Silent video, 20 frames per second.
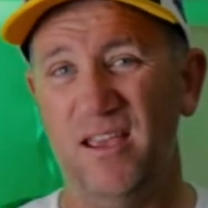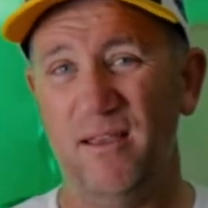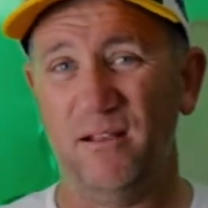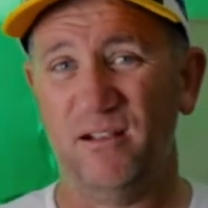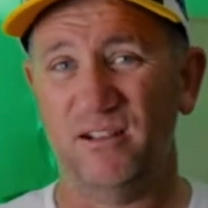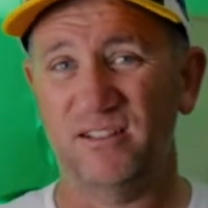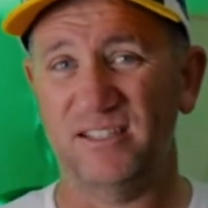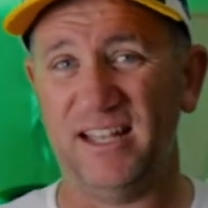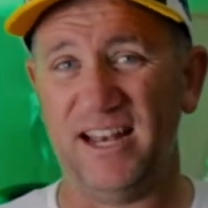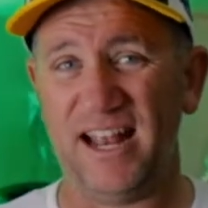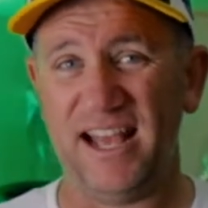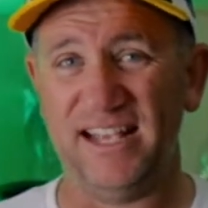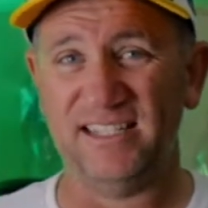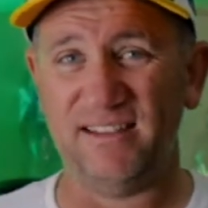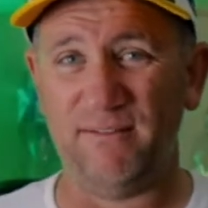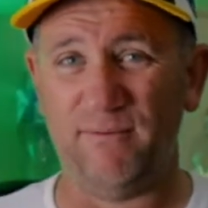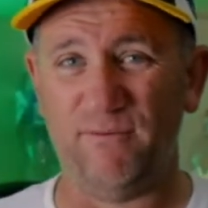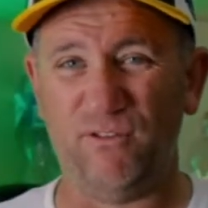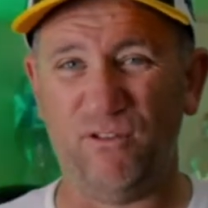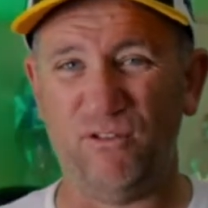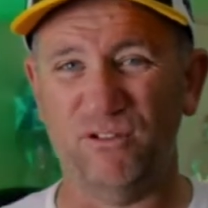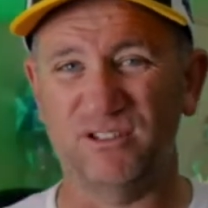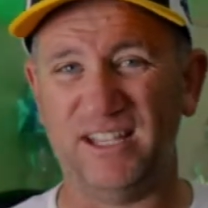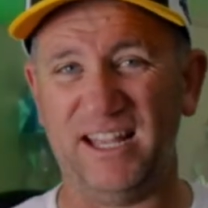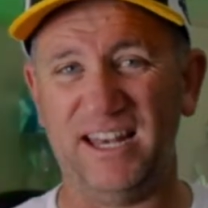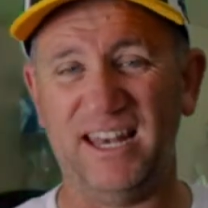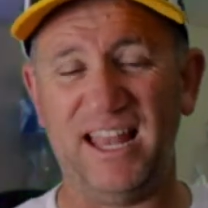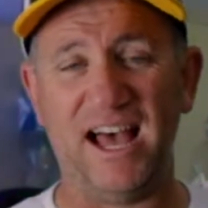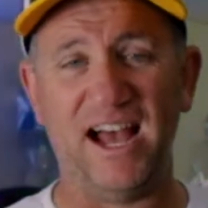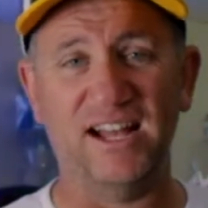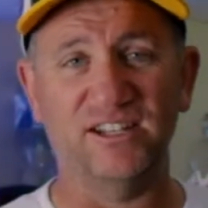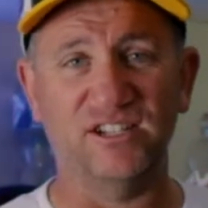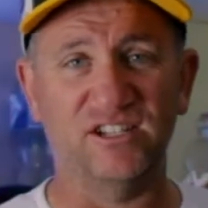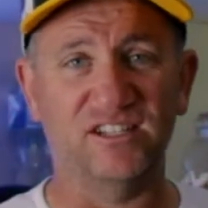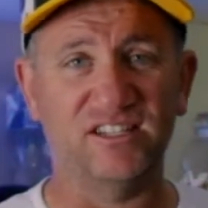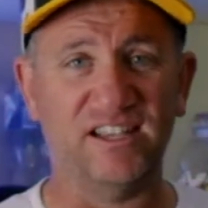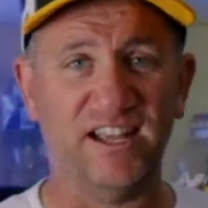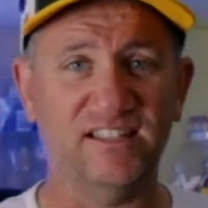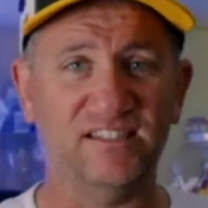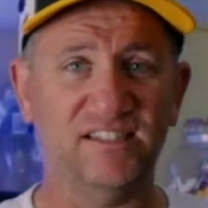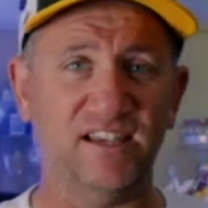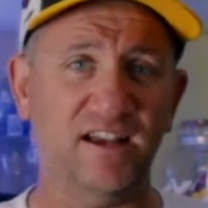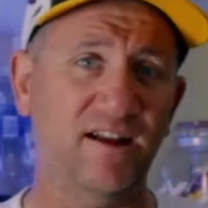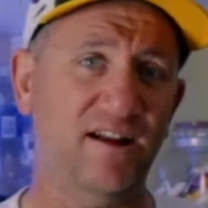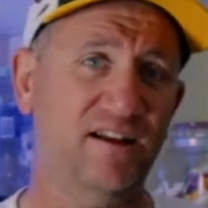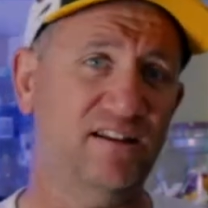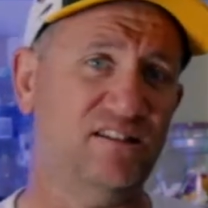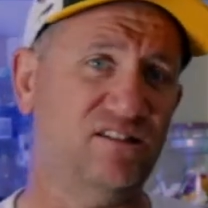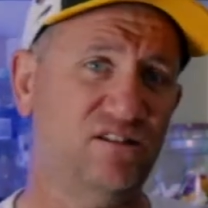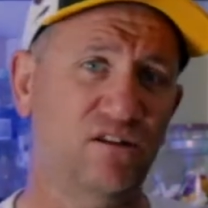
Because that A7 IV is that larger sensor. It's